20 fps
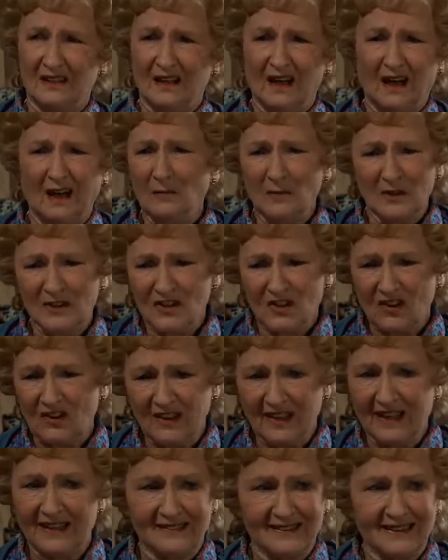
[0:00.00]
How much
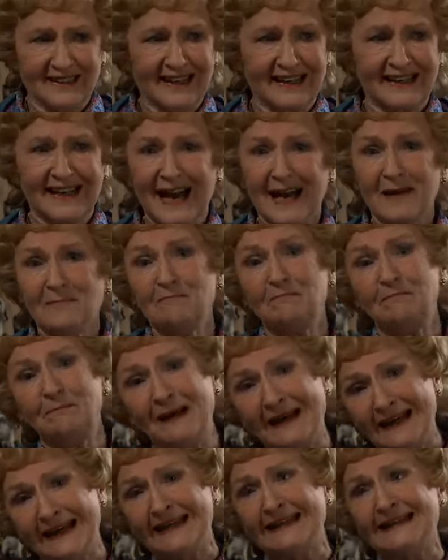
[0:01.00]
clearer can I
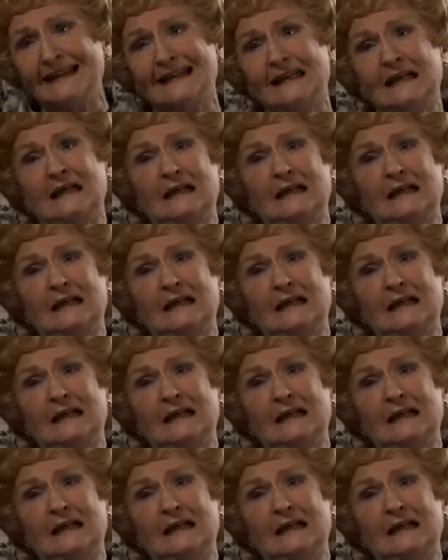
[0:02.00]
be?